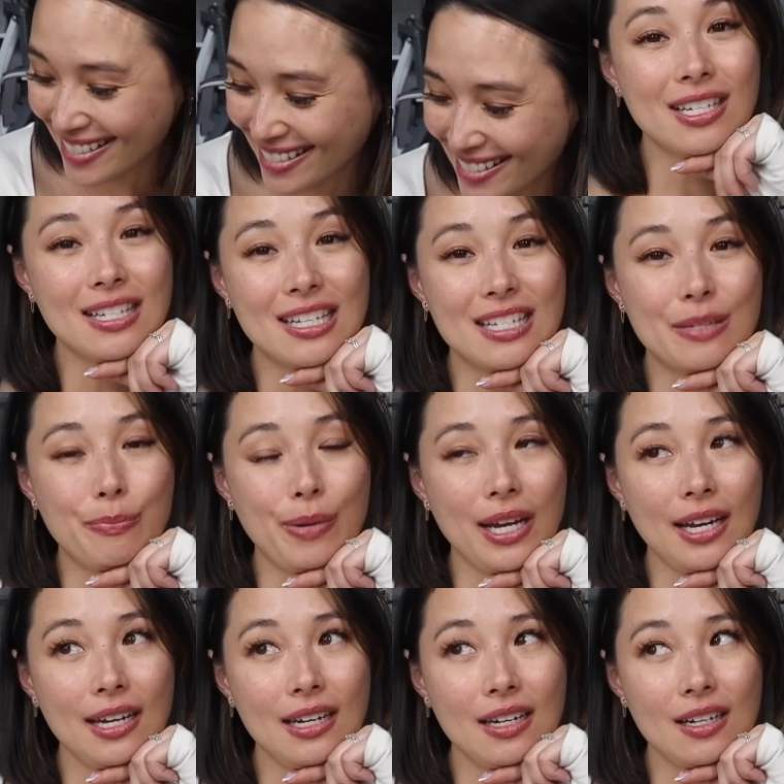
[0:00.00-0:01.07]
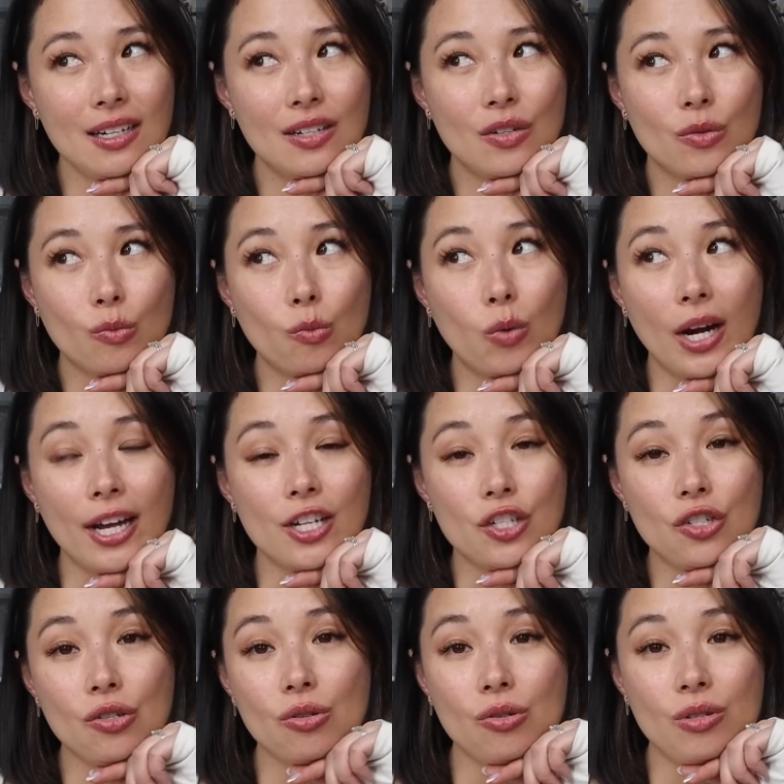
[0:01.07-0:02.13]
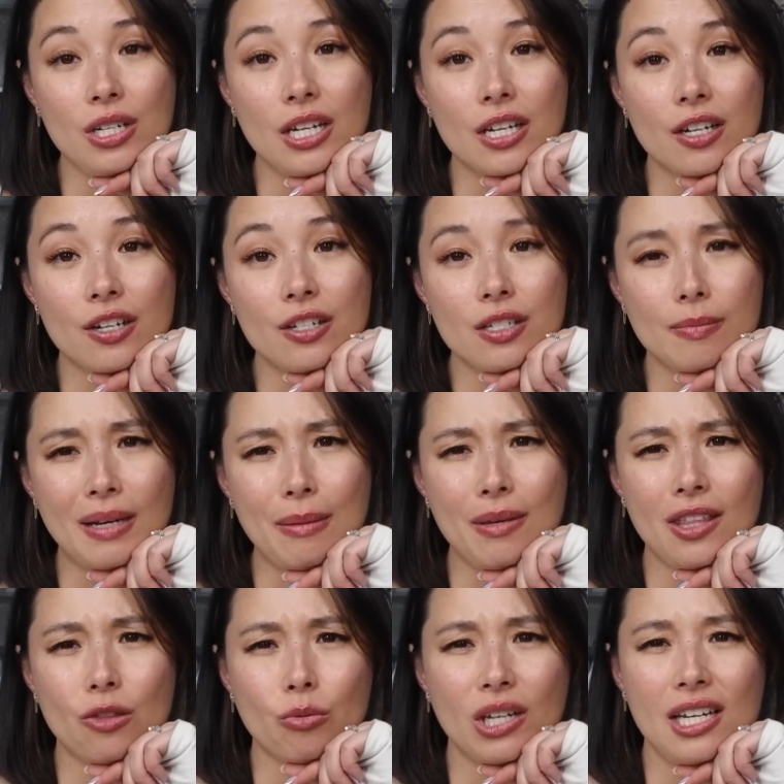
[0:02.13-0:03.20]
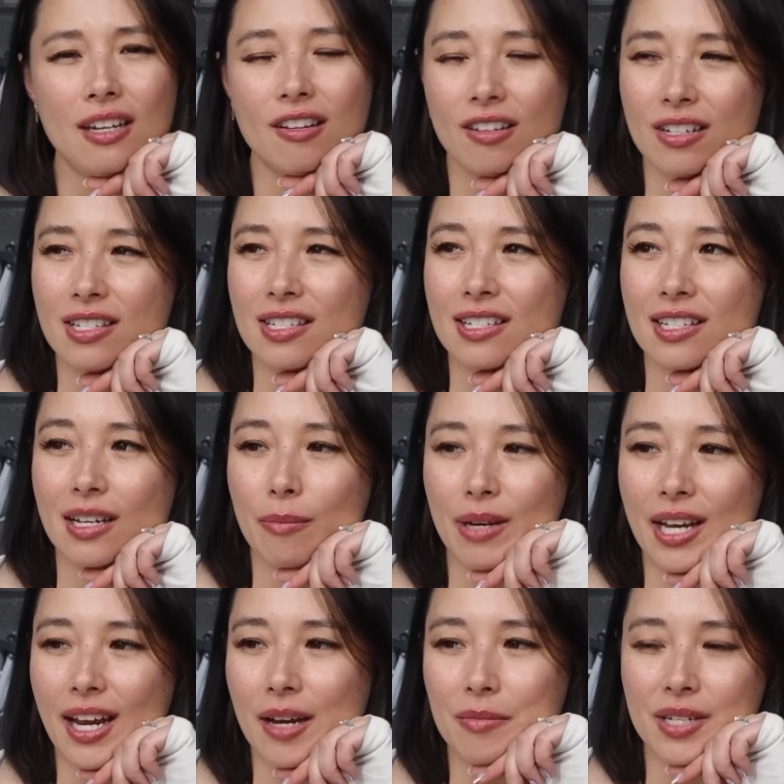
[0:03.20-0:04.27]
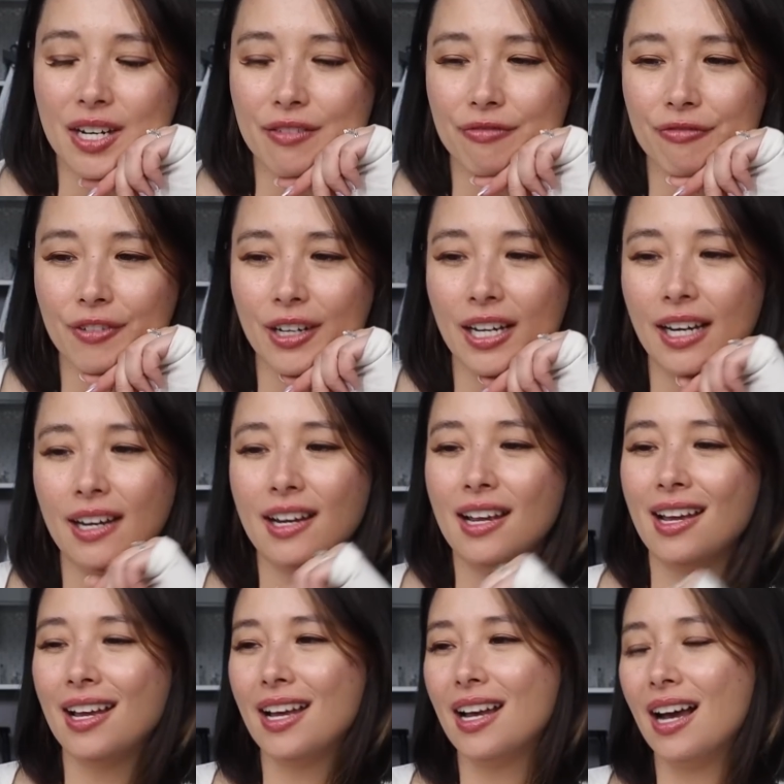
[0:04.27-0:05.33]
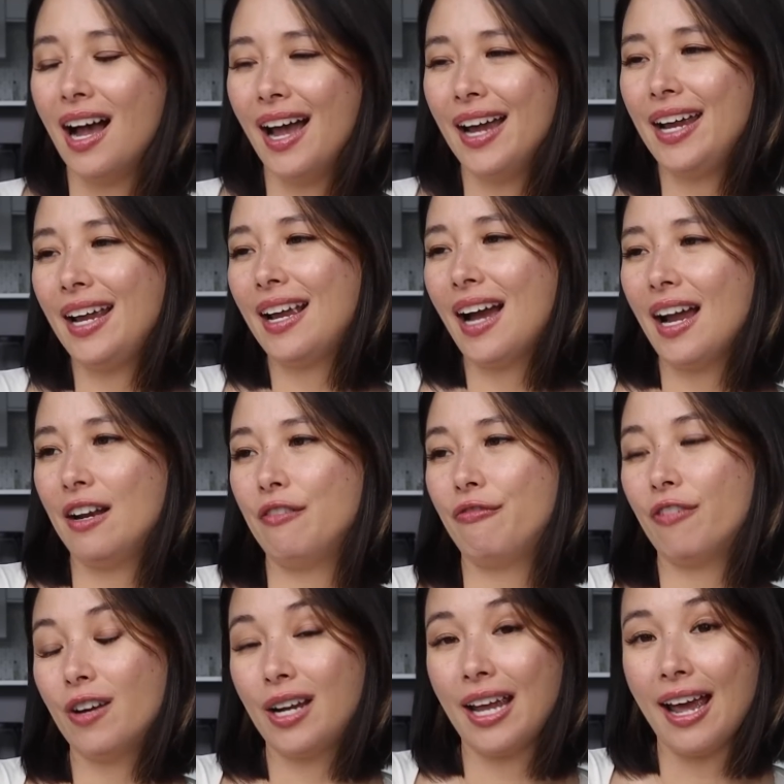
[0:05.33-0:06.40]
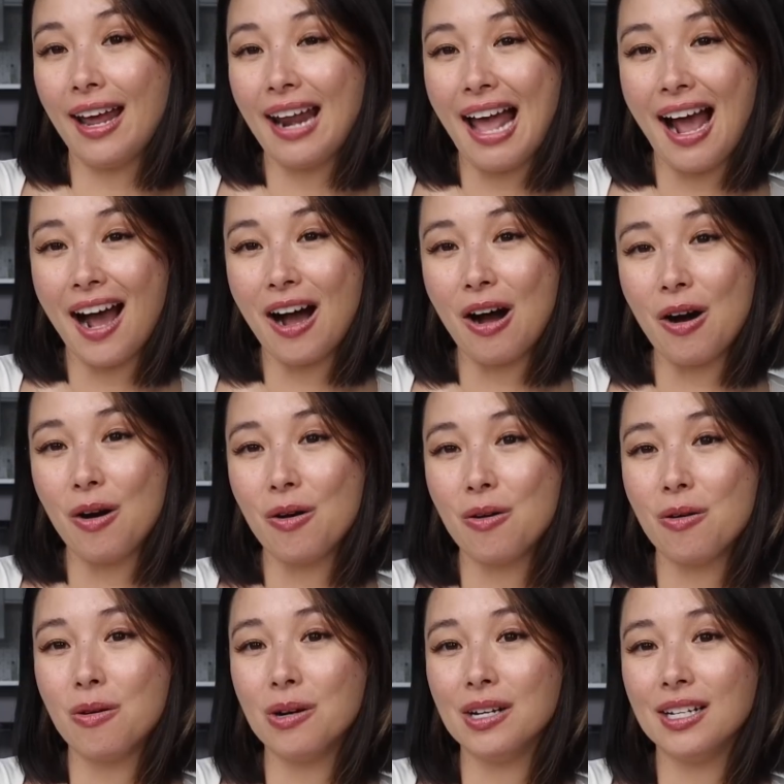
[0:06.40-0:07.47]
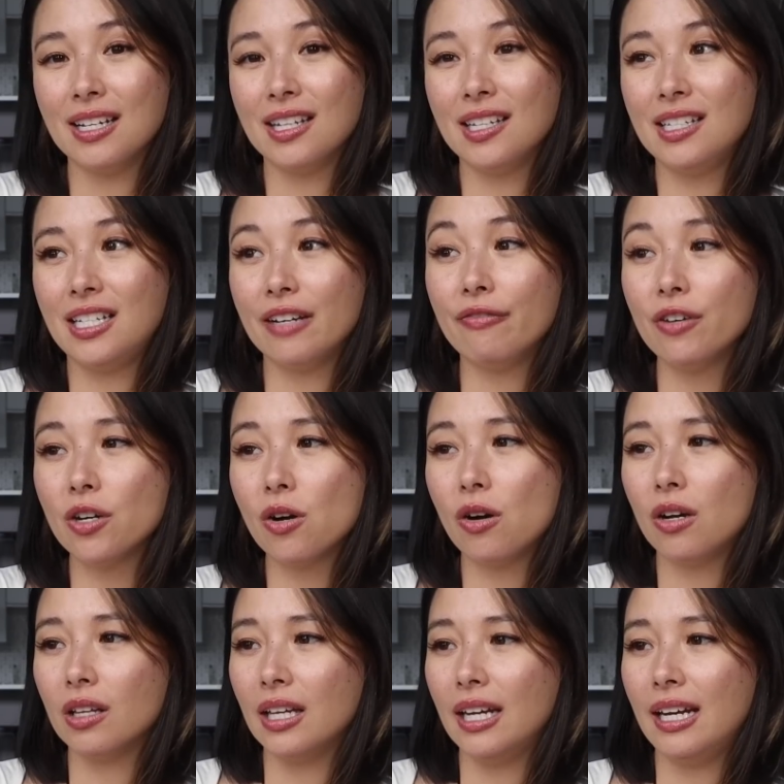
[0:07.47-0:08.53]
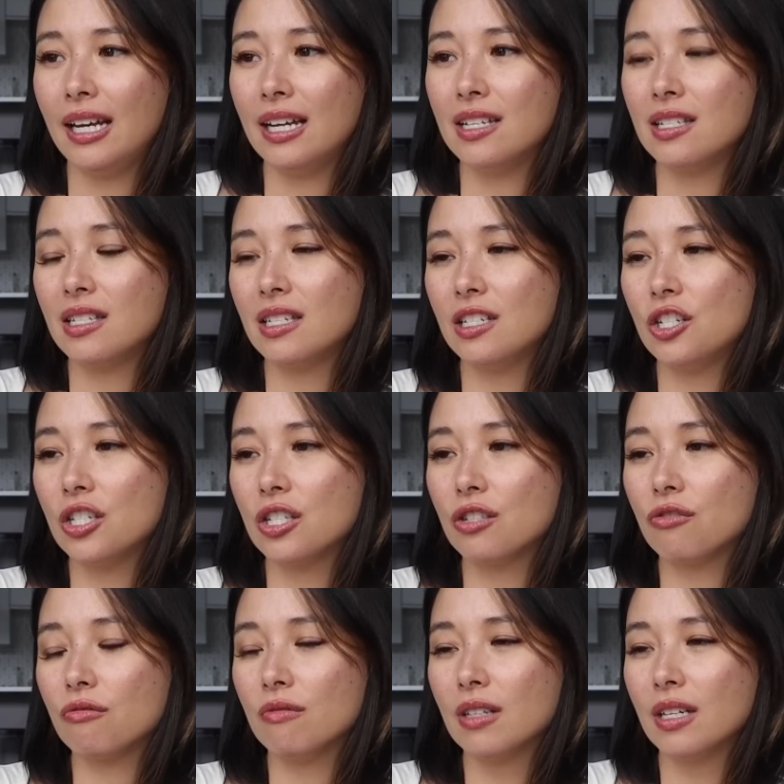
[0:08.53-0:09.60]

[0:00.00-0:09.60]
Since it's been, 2 years, maybe 3 years since I became debt-free, I kind of forget how difficult it is to just,